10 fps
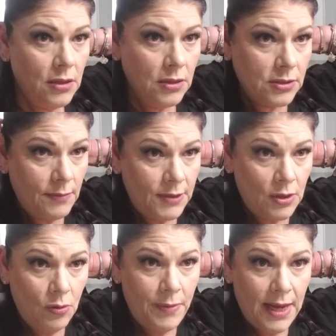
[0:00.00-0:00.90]
So I'm going to
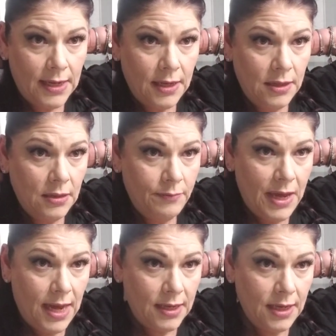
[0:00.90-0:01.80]
go back in the
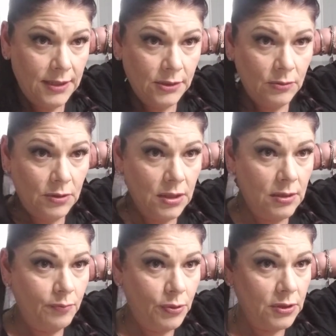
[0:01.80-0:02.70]
back and
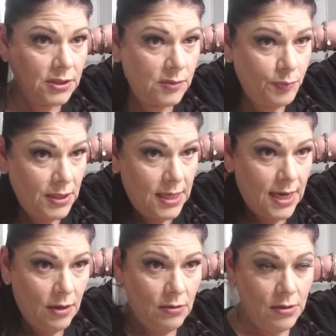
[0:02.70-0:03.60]
pull the split
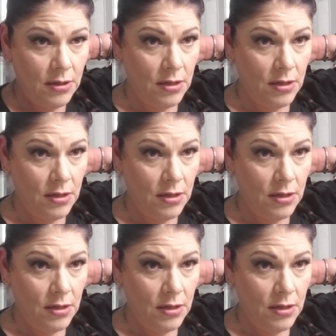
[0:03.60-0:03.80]
out